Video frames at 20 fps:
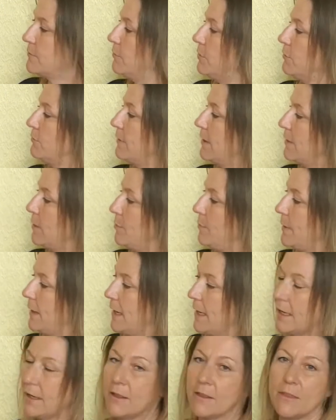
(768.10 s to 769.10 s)
look around the
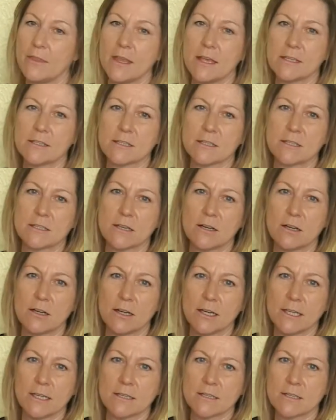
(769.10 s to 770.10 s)
back, there's the
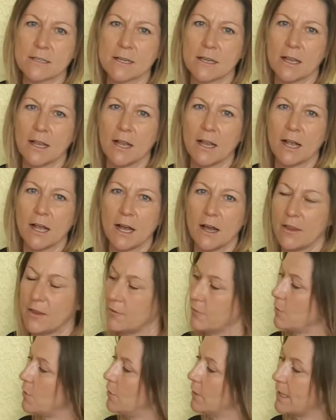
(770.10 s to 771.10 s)
ties, and
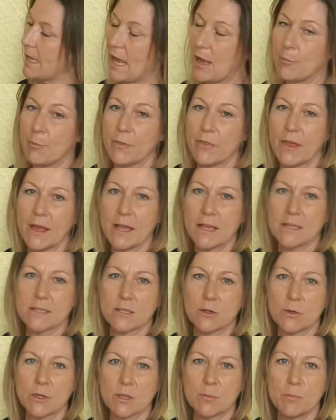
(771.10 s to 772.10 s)
I've got a gap there
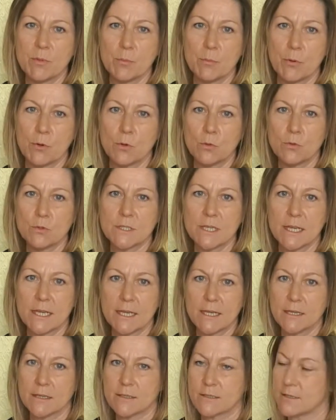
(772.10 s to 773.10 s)
so it can be pulled
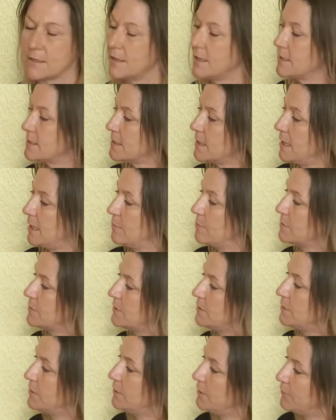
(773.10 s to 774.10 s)
in, so that's
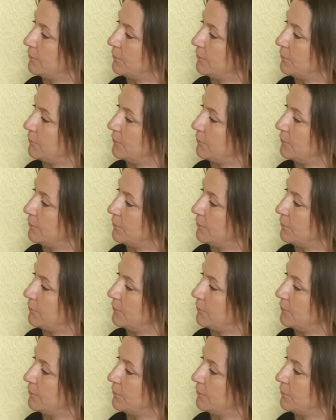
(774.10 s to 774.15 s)
absolutely